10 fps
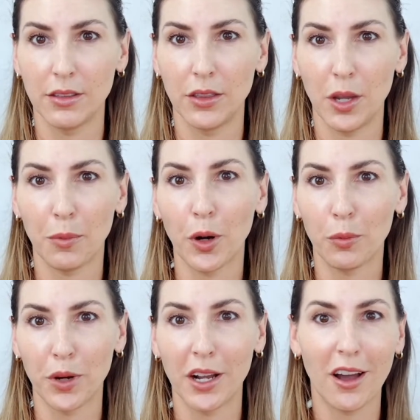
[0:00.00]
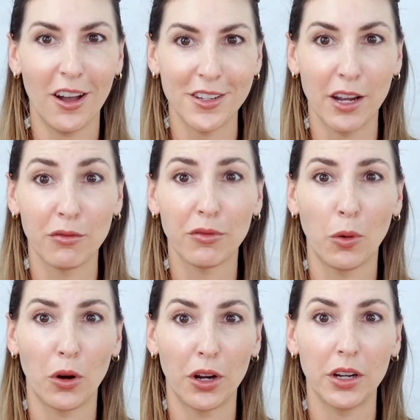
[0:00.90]
the appropriate content
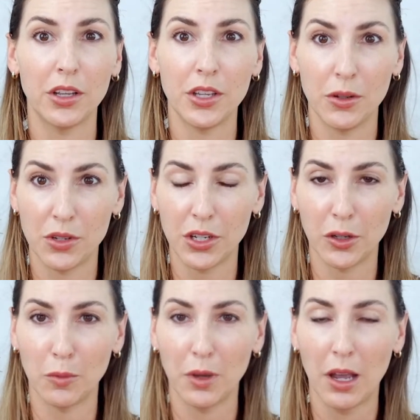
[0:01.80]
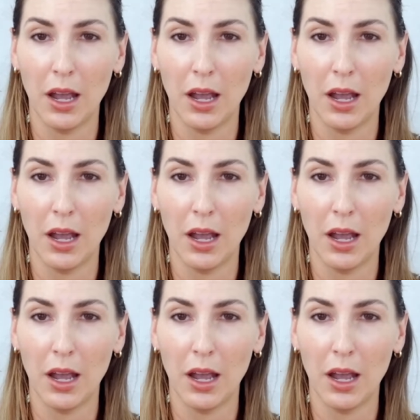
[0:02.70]
for YouTube.